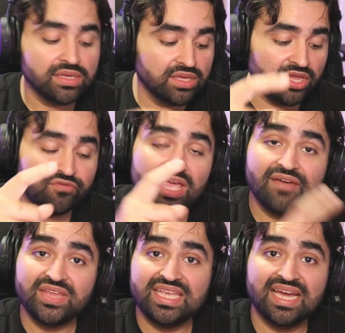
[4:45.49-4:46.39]
If you
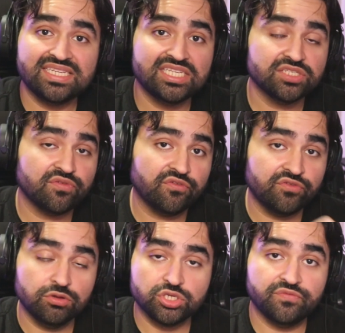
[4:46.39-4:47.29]
have any ideas for
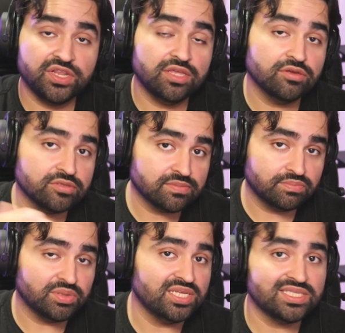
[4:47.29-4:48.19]
future videos,
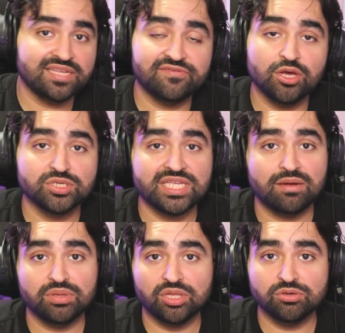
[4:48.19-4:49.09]
please leave those down
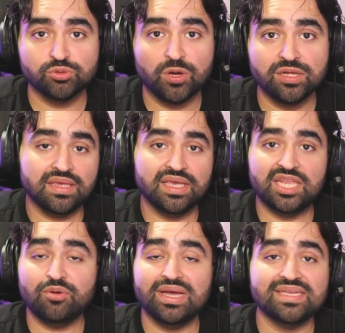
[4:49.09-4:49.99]
below as well.
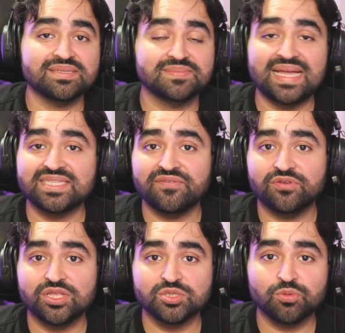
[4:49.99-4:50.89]
Anyways, that's it
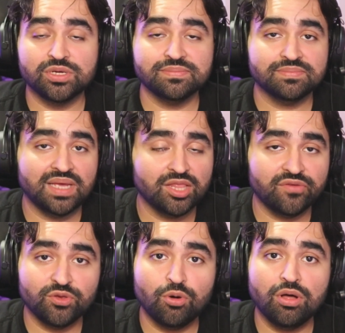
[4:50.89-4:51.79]
for this one. I love
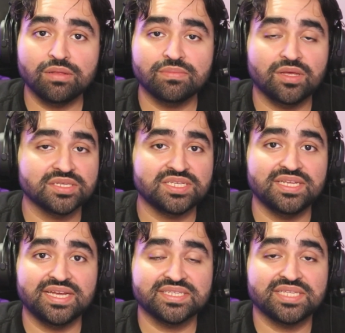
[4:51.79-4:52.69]
you all. I'll see you
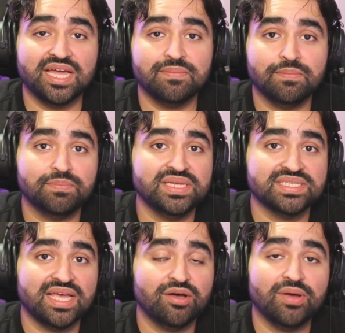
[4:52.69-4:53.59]
next time. Peace
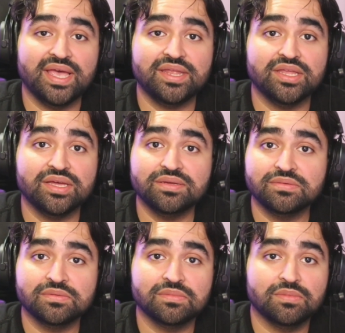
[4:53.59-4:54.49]
out and
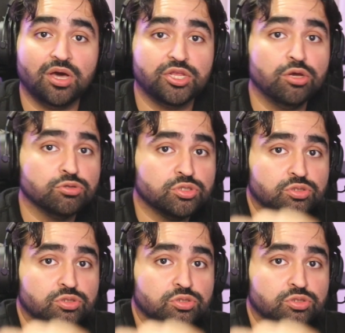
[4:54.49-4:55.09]
adios.